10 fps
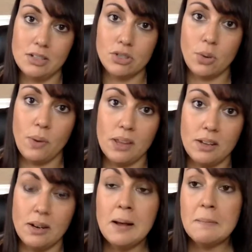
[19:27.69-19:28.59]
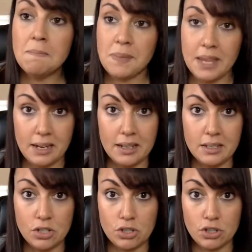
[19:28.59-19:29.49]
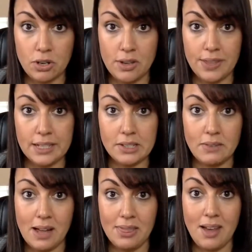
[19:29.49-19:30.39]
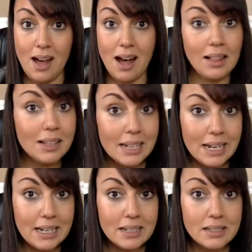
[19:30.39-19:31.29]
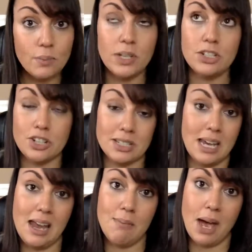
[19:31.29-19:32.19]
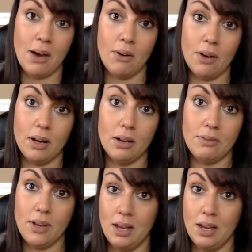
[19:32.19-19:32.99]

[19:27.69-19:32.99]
So whether it is certain things around the holidays, we just came out of,